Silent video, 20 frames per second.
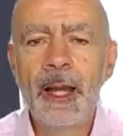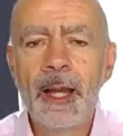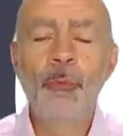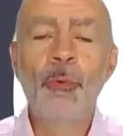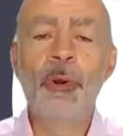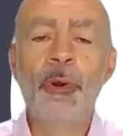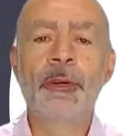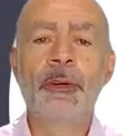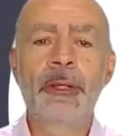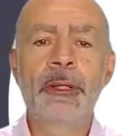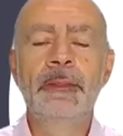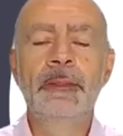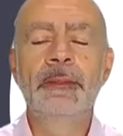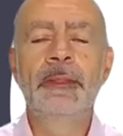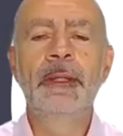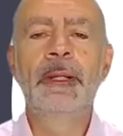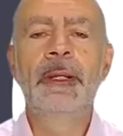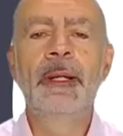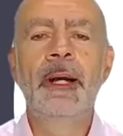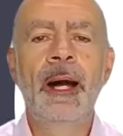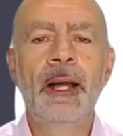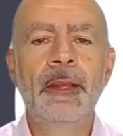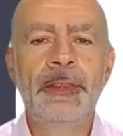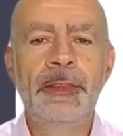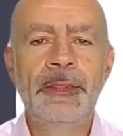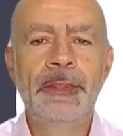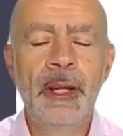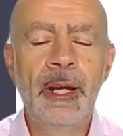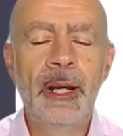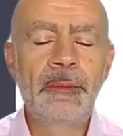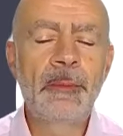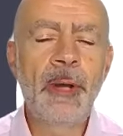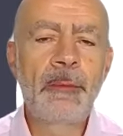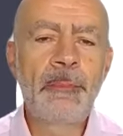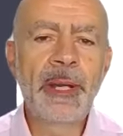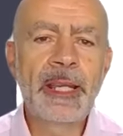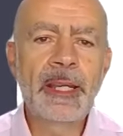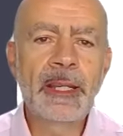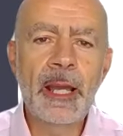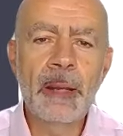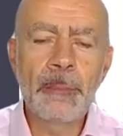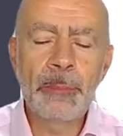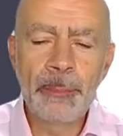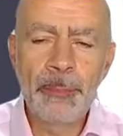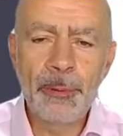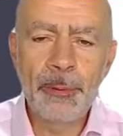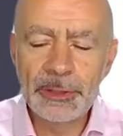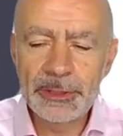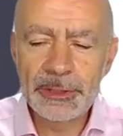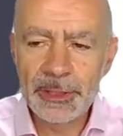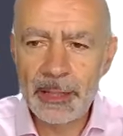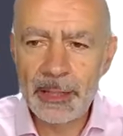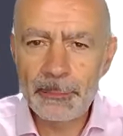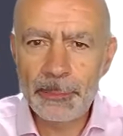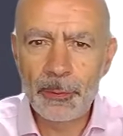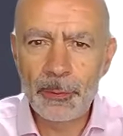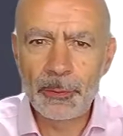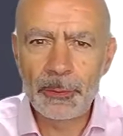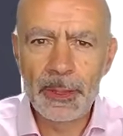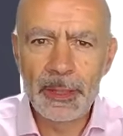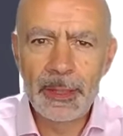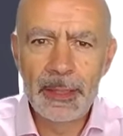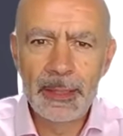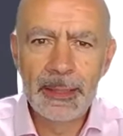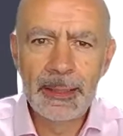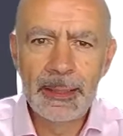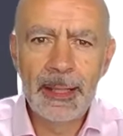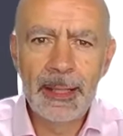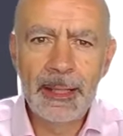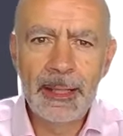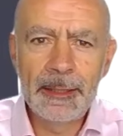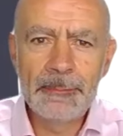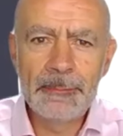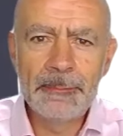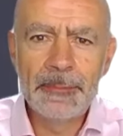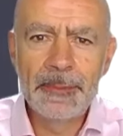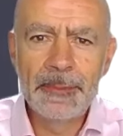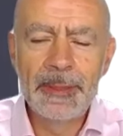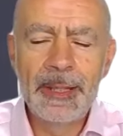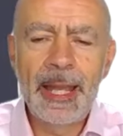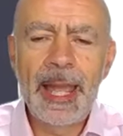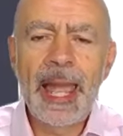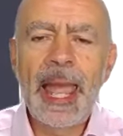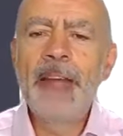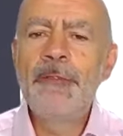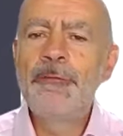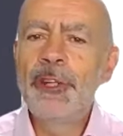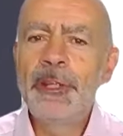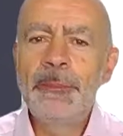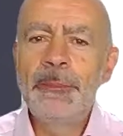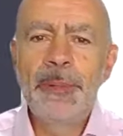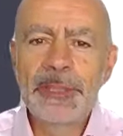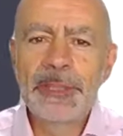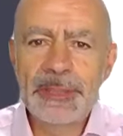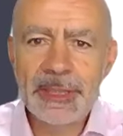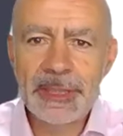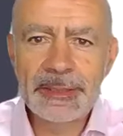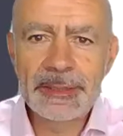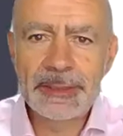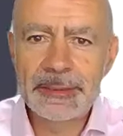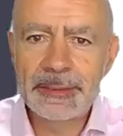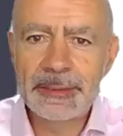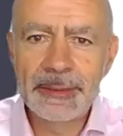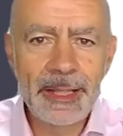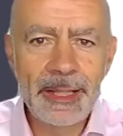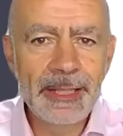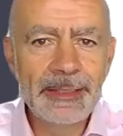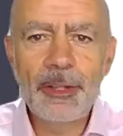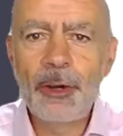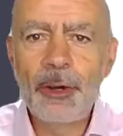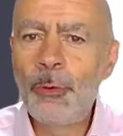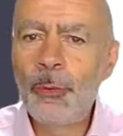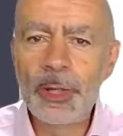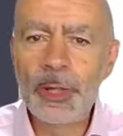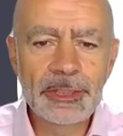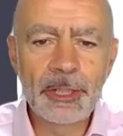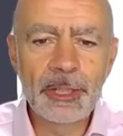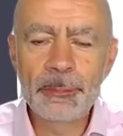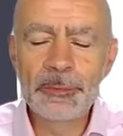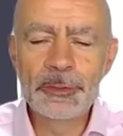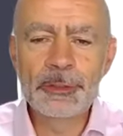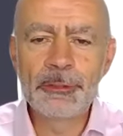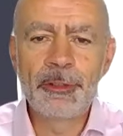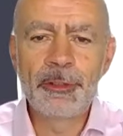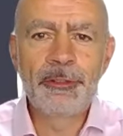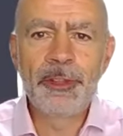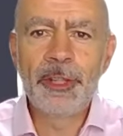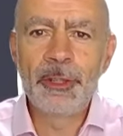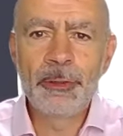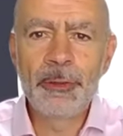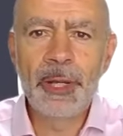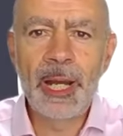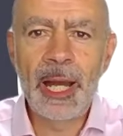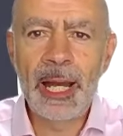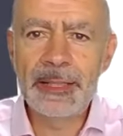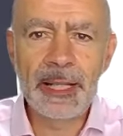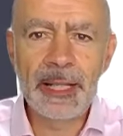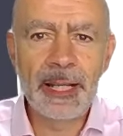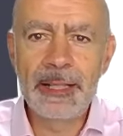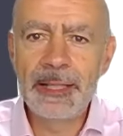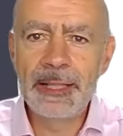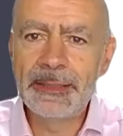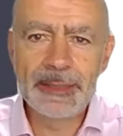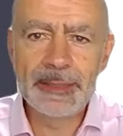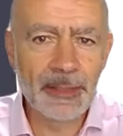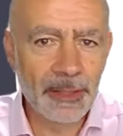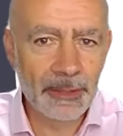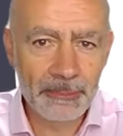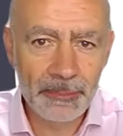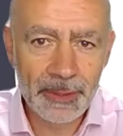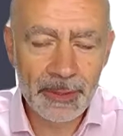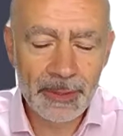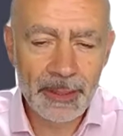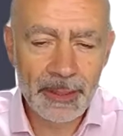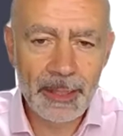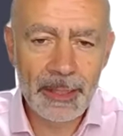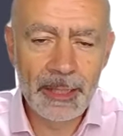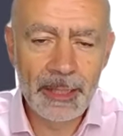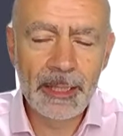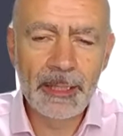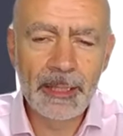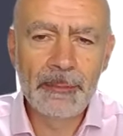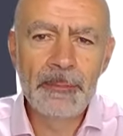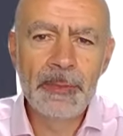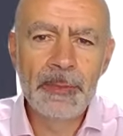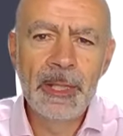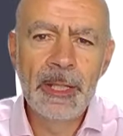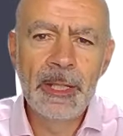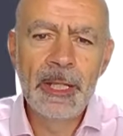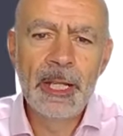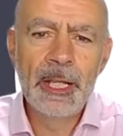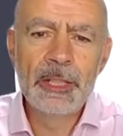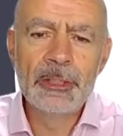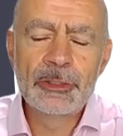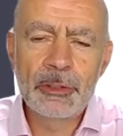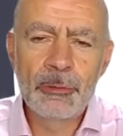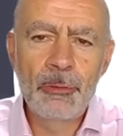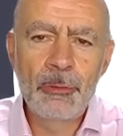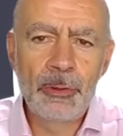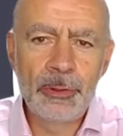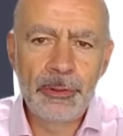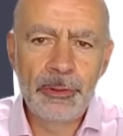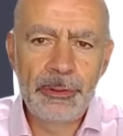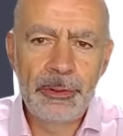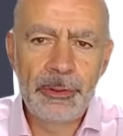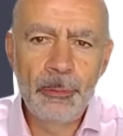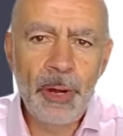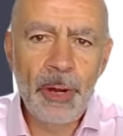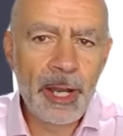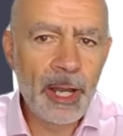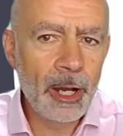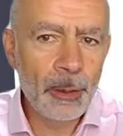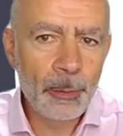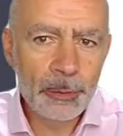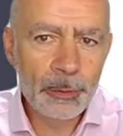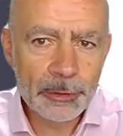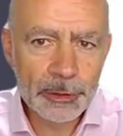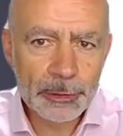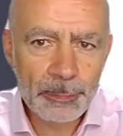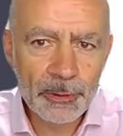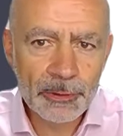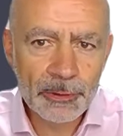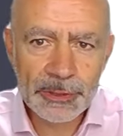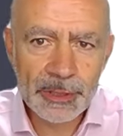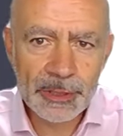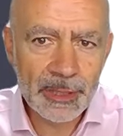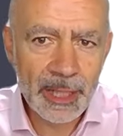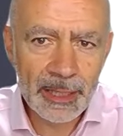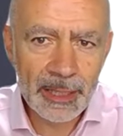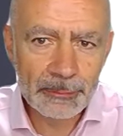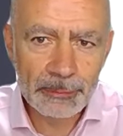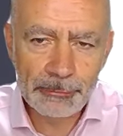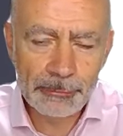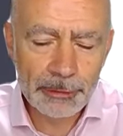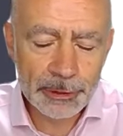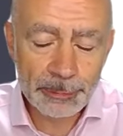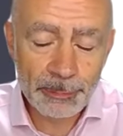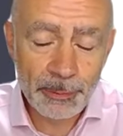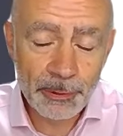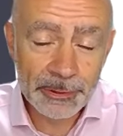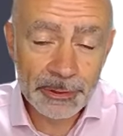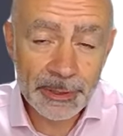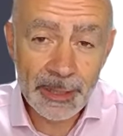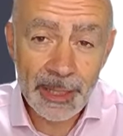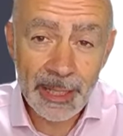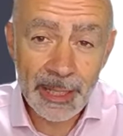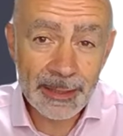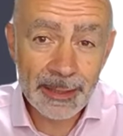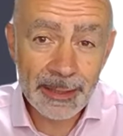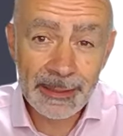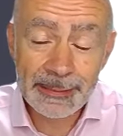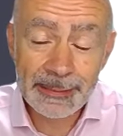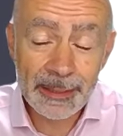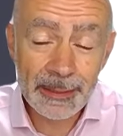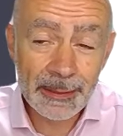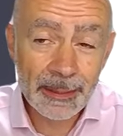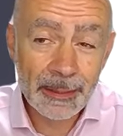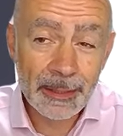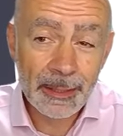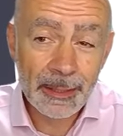Well, look, I'd make a couple of points on that, Paul. Every business is always open to review at any time. So the way I would respond to that is that